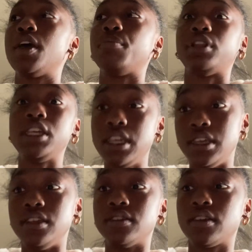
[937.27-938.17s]

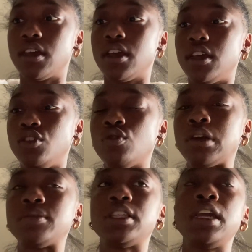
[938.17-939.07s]
Please. You know what
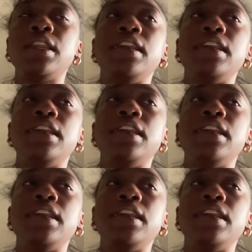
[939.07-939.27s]
I'm saying?